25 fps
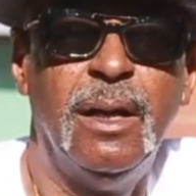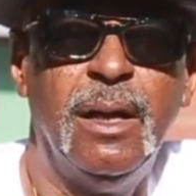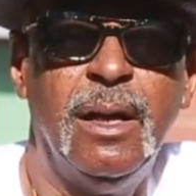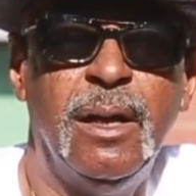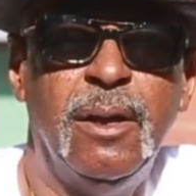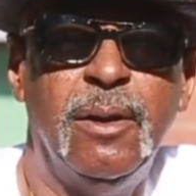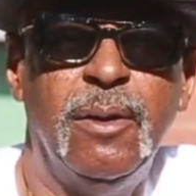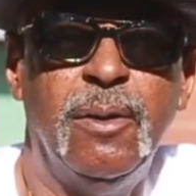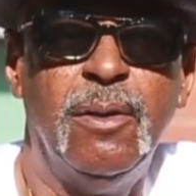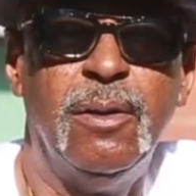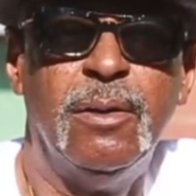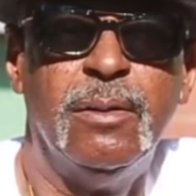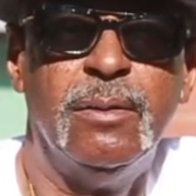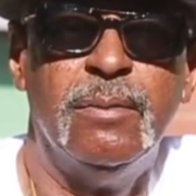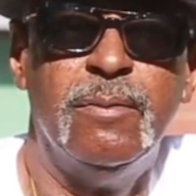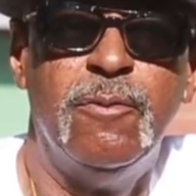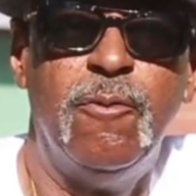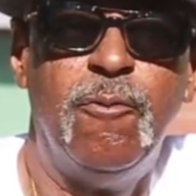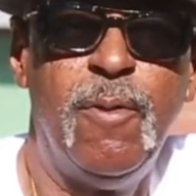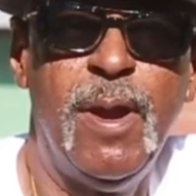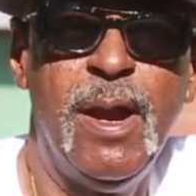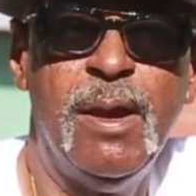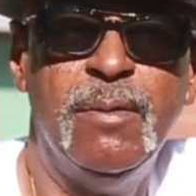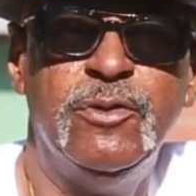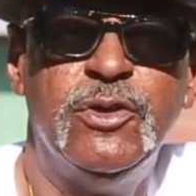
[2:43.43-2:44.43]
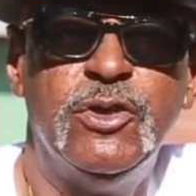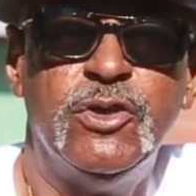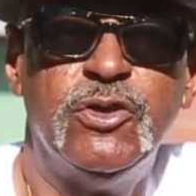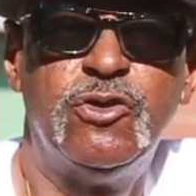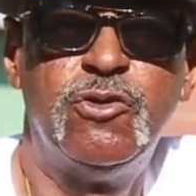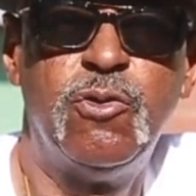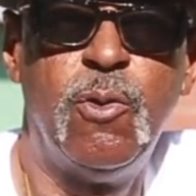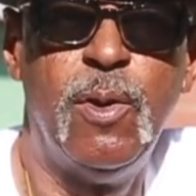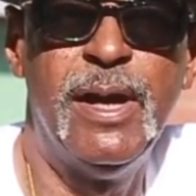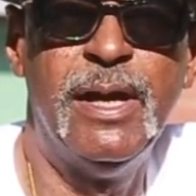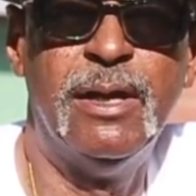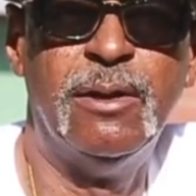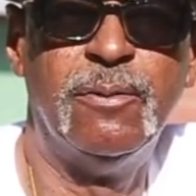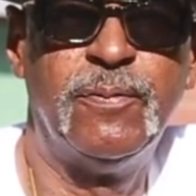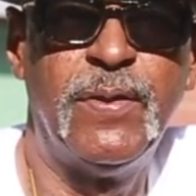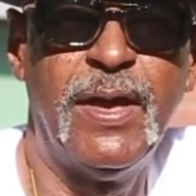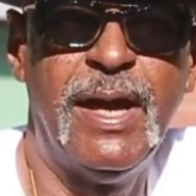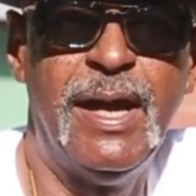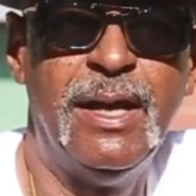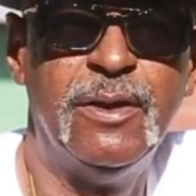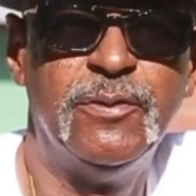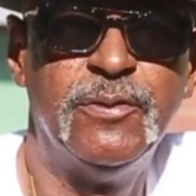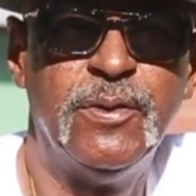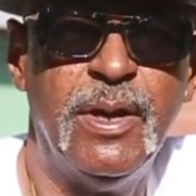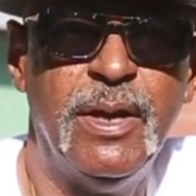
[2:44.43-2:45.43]
And uh, Ramsey is twelve
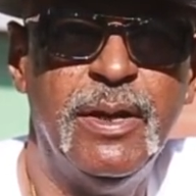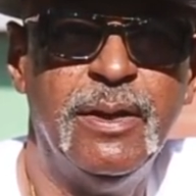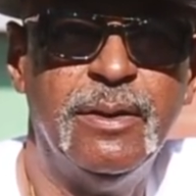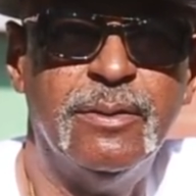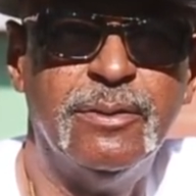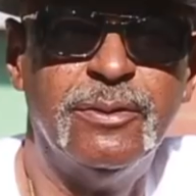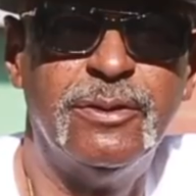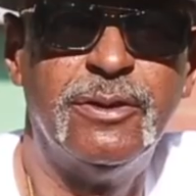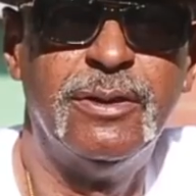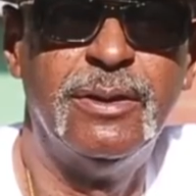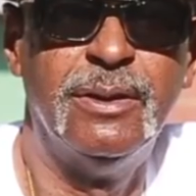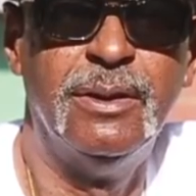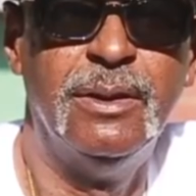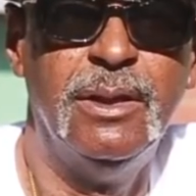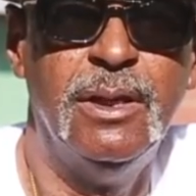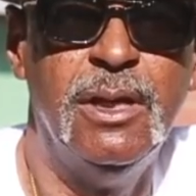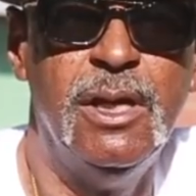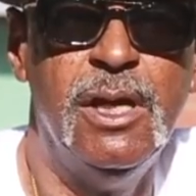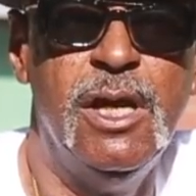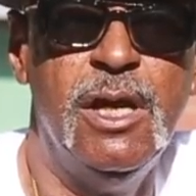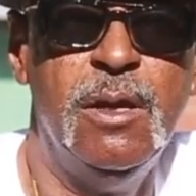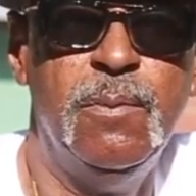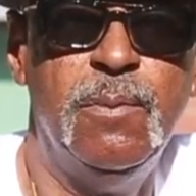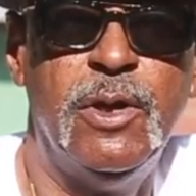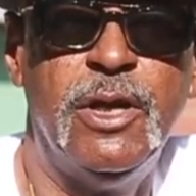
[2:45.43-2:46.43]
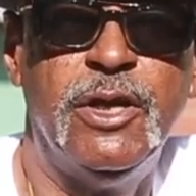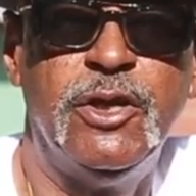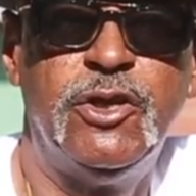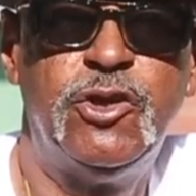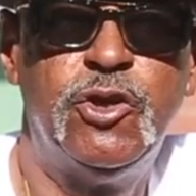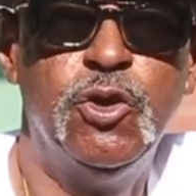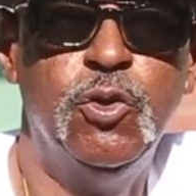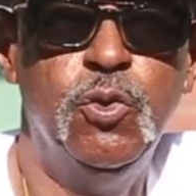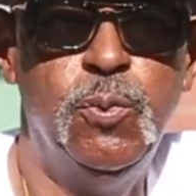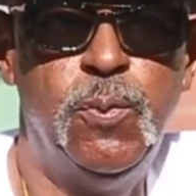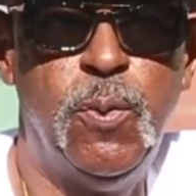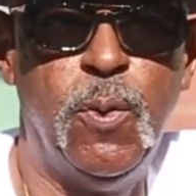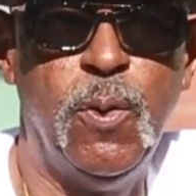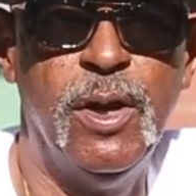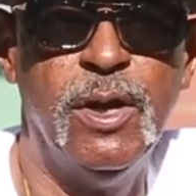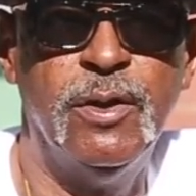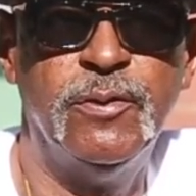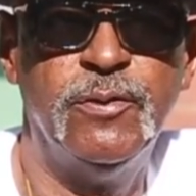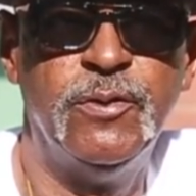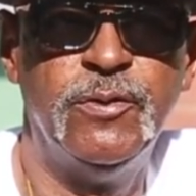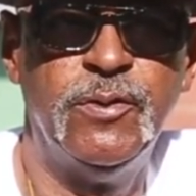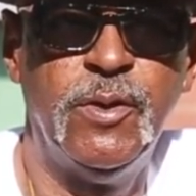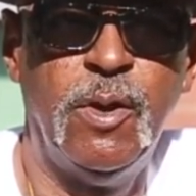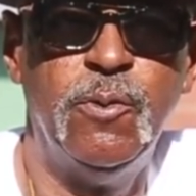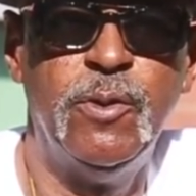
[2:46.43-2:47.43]
thousand acres. But it's two
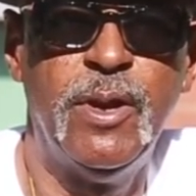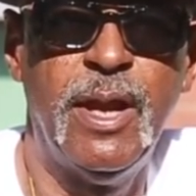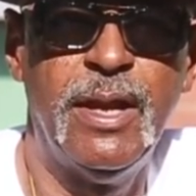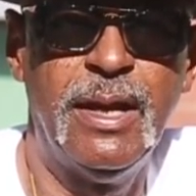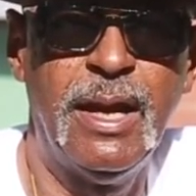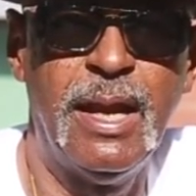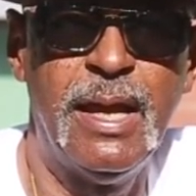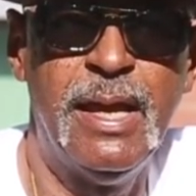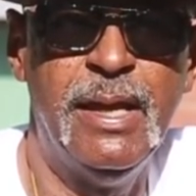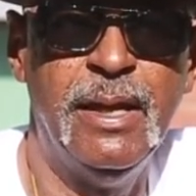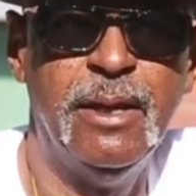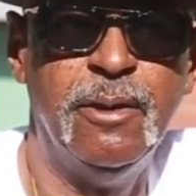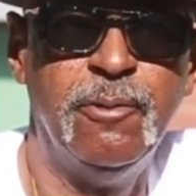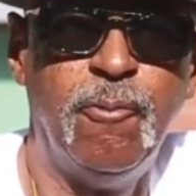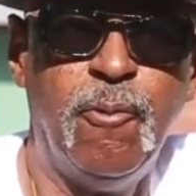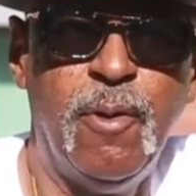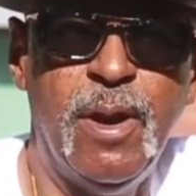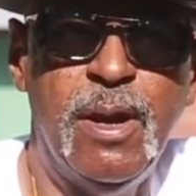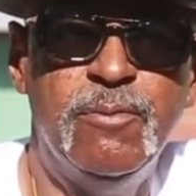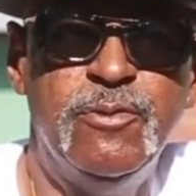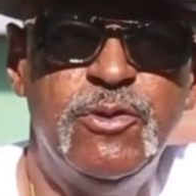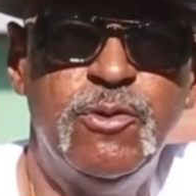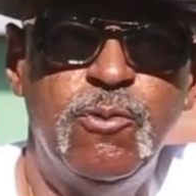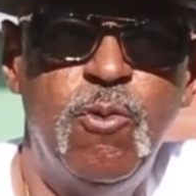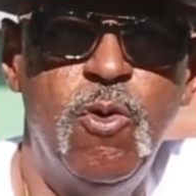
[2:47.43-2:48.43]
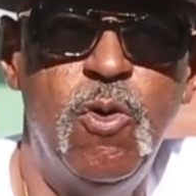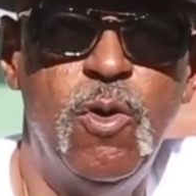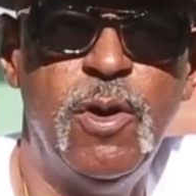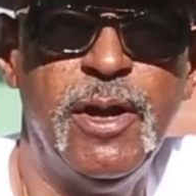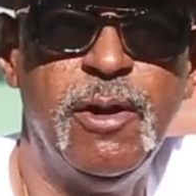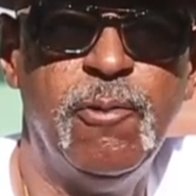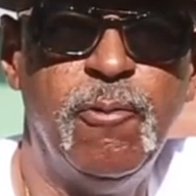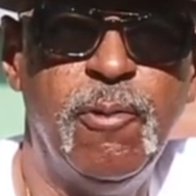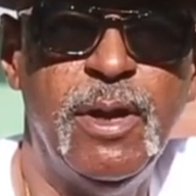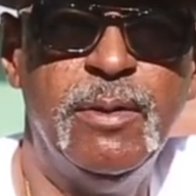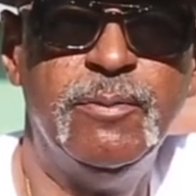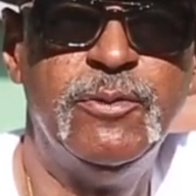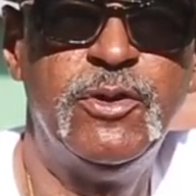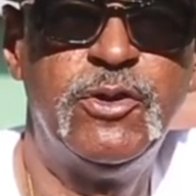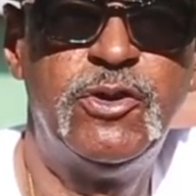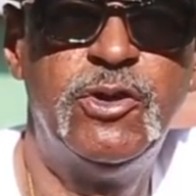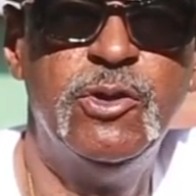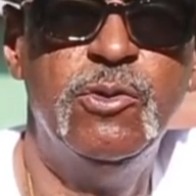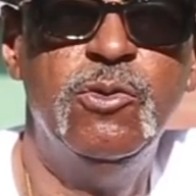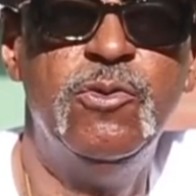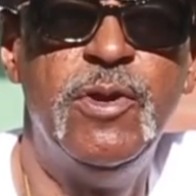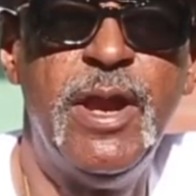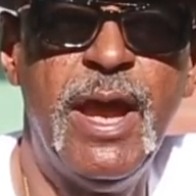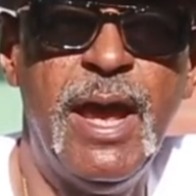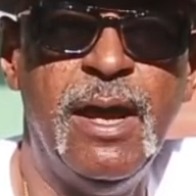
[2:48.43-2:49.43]
prisons on that land, Ramsey one and Ramsey
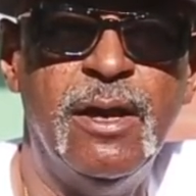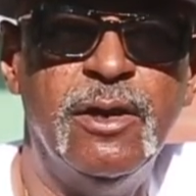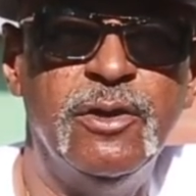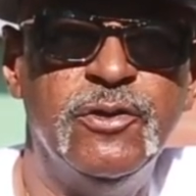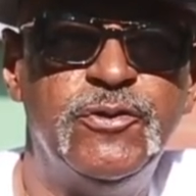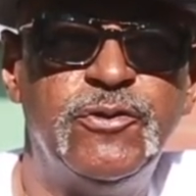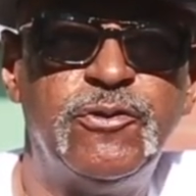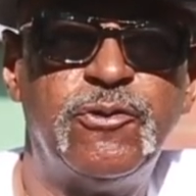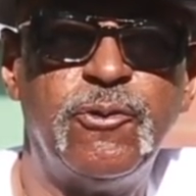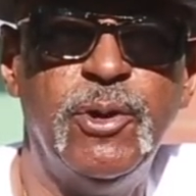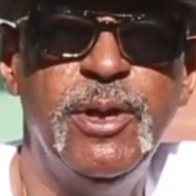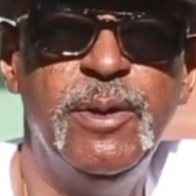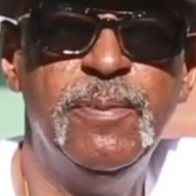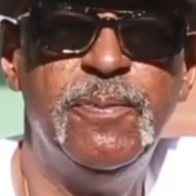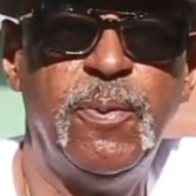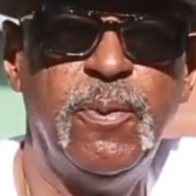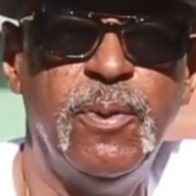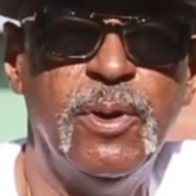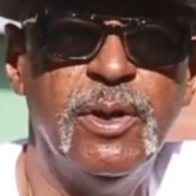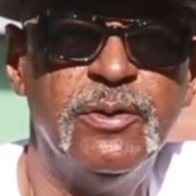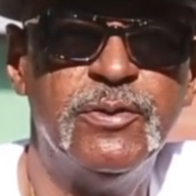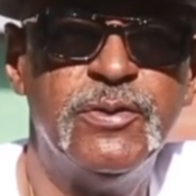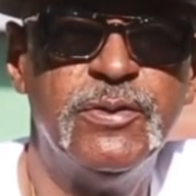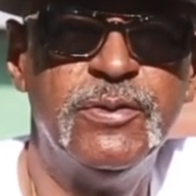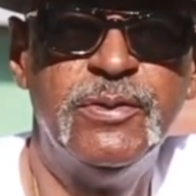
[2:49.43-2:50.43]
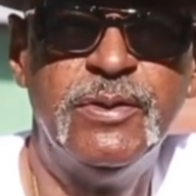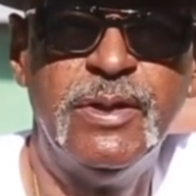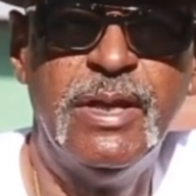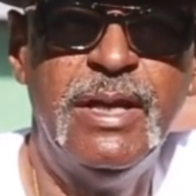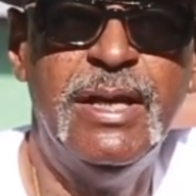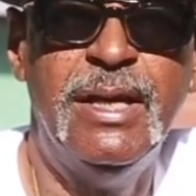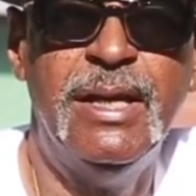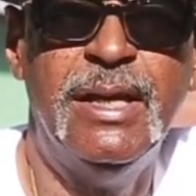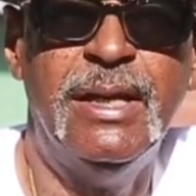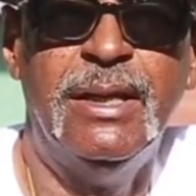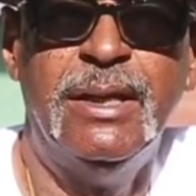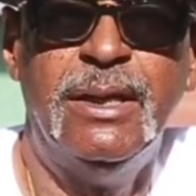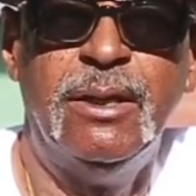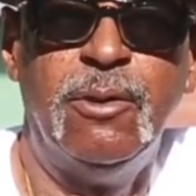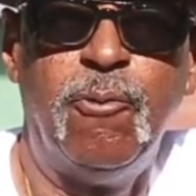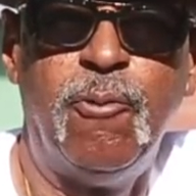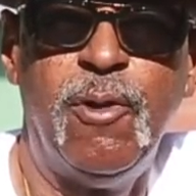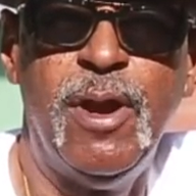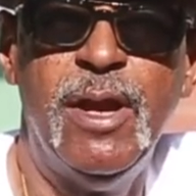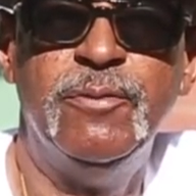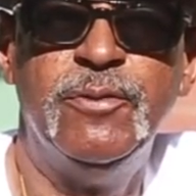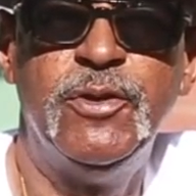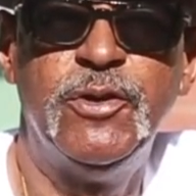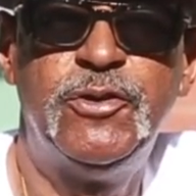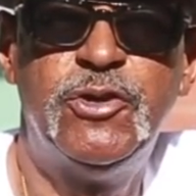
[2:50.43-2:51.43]
two. Now it's three prisons.
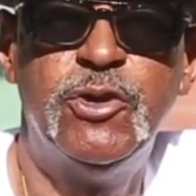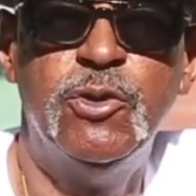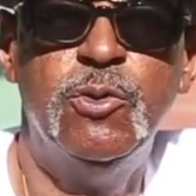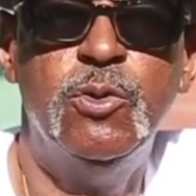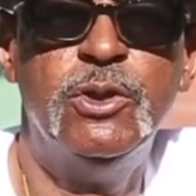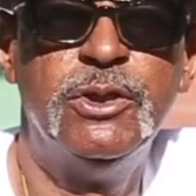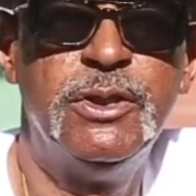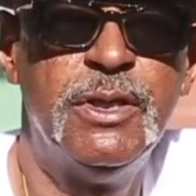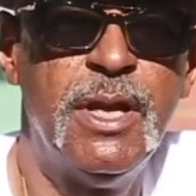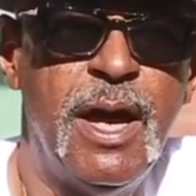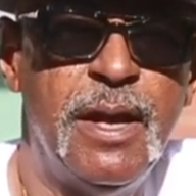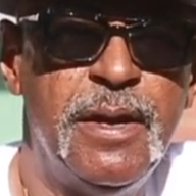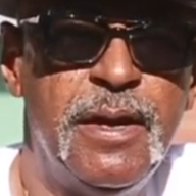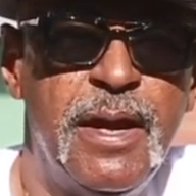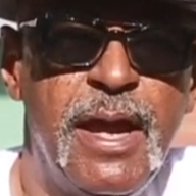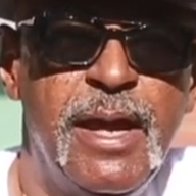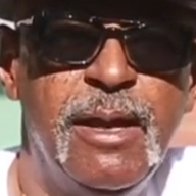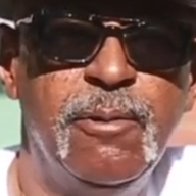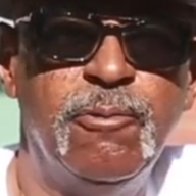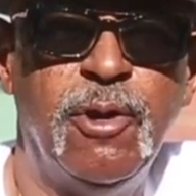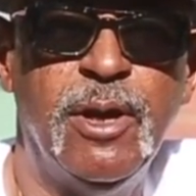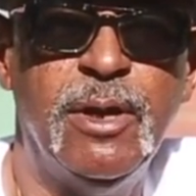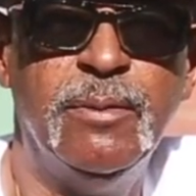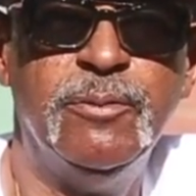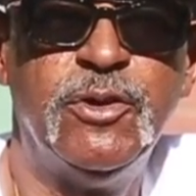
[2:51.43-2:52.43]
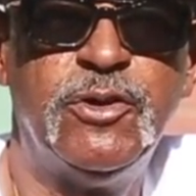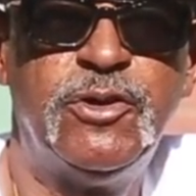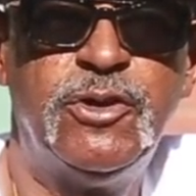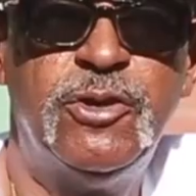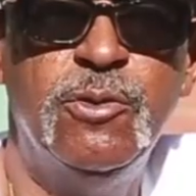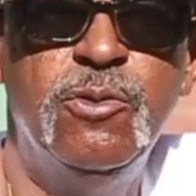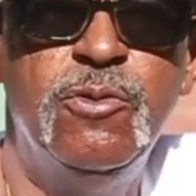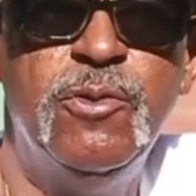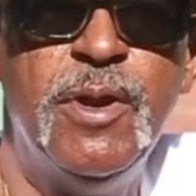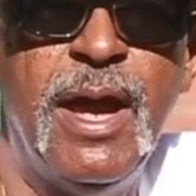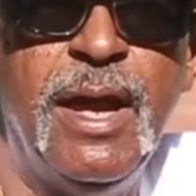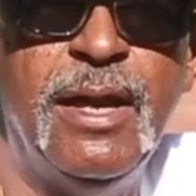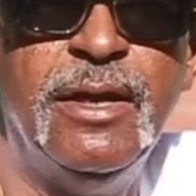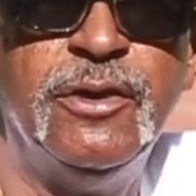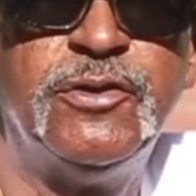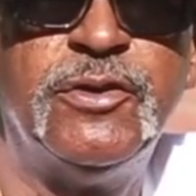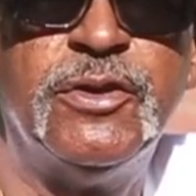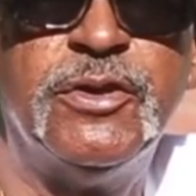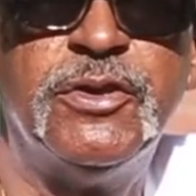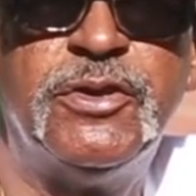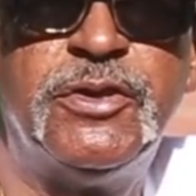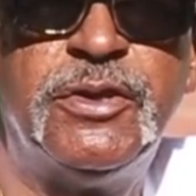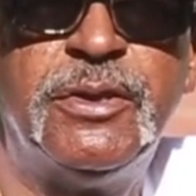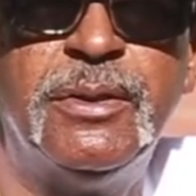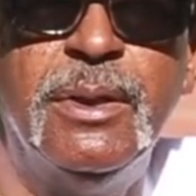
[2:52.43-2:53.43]
Ramsey two is not named Ramsey two, now it's
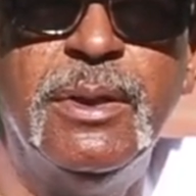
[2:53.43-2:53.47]
the,